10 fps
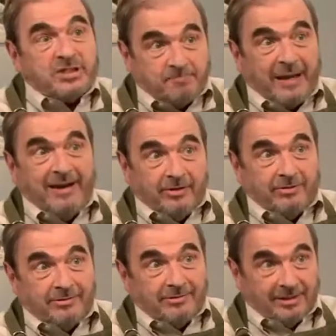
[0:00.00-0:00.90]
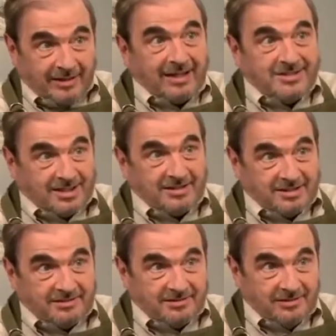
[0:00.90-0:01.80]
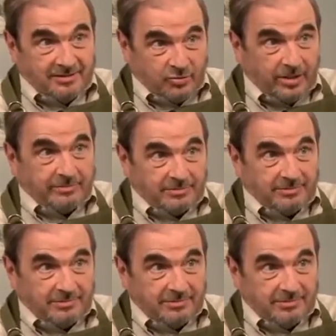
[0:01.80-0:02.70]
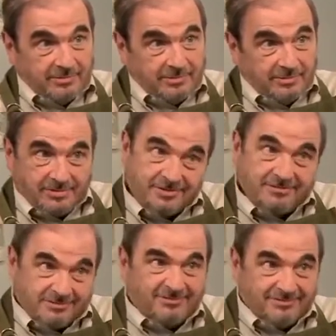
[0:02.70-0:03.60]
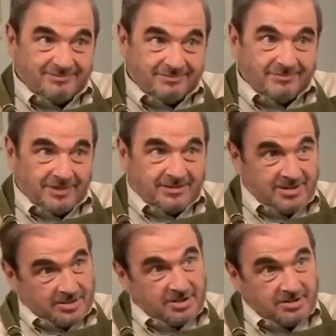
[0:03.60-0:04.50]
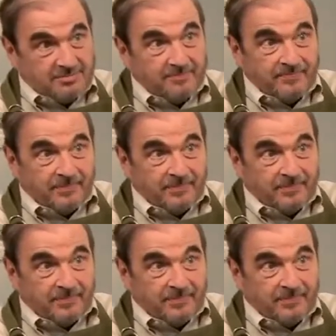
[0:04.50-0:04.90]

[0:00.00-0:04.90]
spared the nonsense in Trenton. Because nonsense is